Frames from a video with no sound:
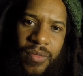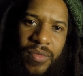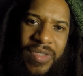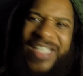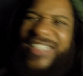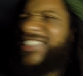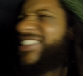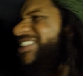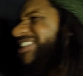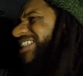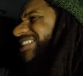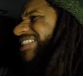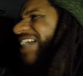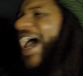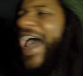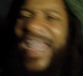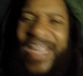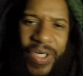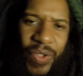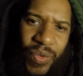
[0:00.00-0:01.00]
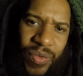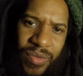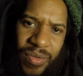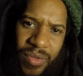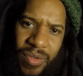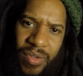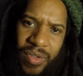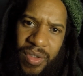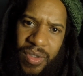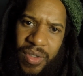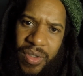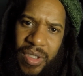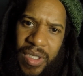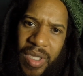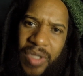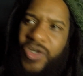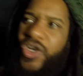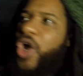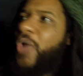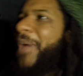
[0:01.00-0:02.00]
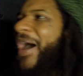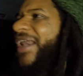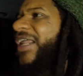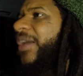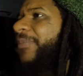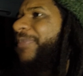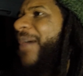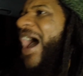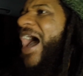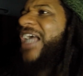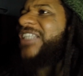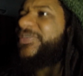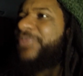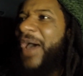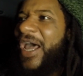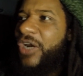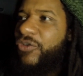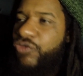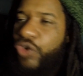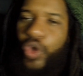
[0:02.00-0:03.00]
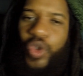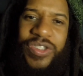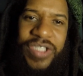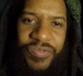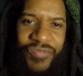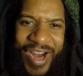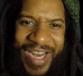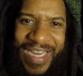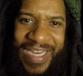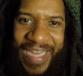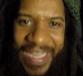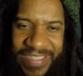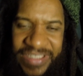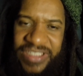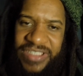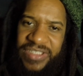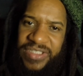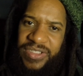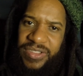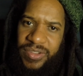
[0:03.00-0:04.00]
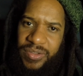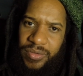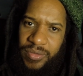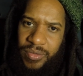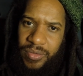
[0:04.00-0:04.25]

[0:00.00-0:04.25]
It's just a title. Nobody abides by the rules and regulations.